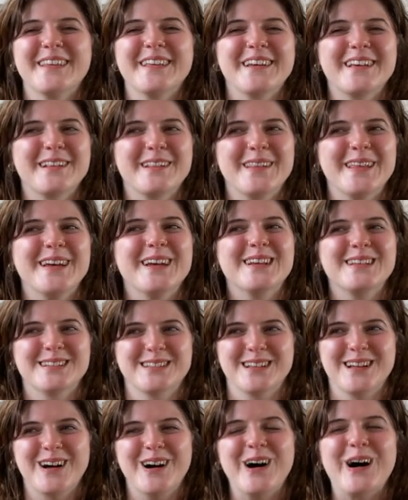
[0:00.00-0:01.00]
the things
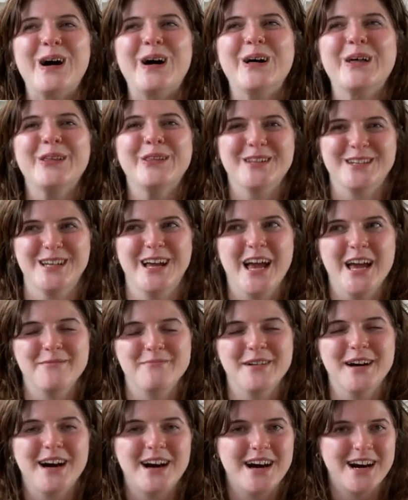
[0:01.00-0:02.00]
all the time,
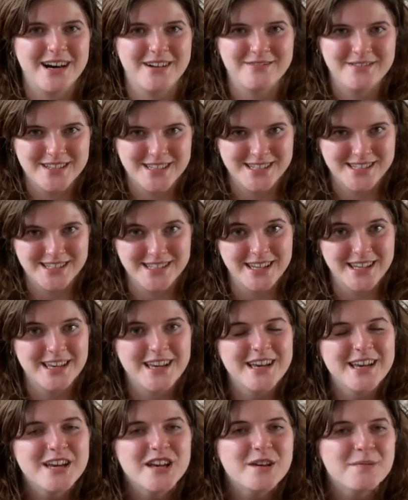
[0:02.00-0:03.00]
obviously,
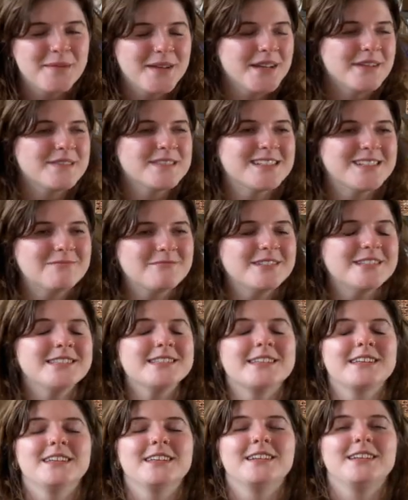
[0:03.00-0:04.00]
but if someone's
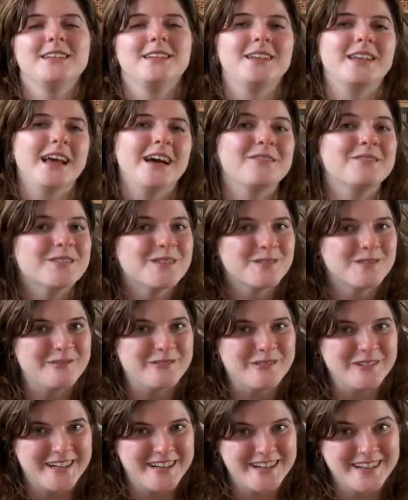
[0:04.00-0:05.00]
never
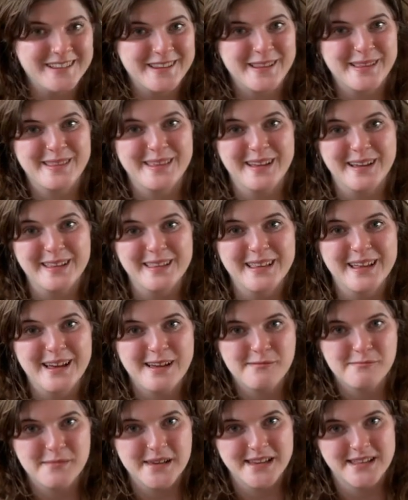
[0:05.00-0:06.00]
worn the thing that I
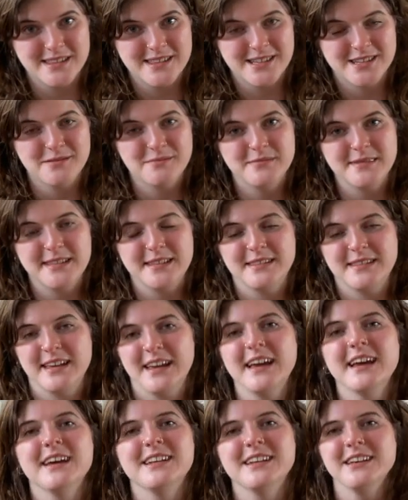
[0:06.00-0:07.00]
made them, that
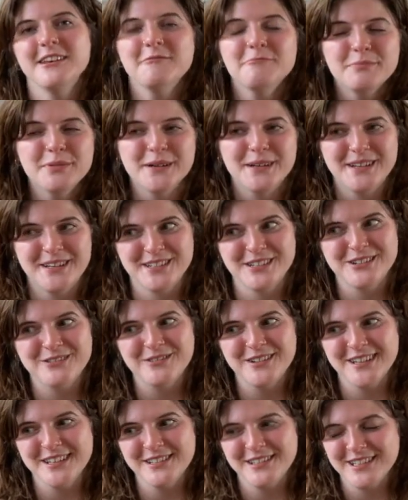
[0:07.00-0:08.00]
they had input onto
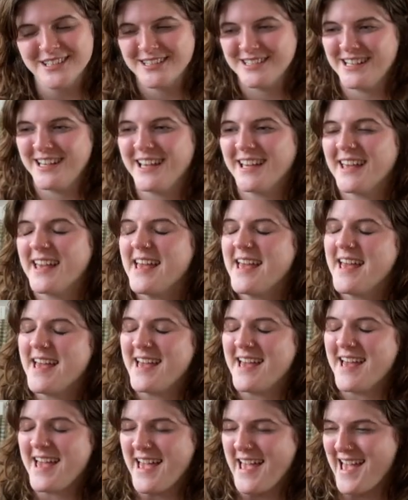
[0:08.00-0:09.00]
what it looks like,
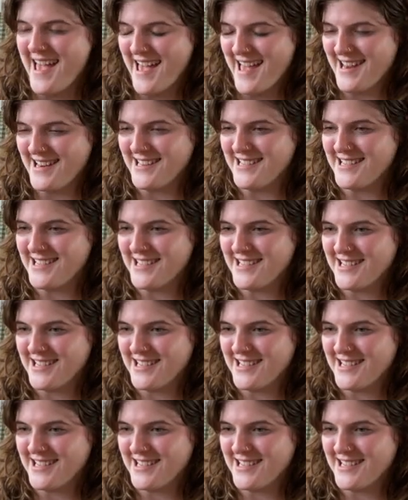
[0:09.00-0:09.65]
and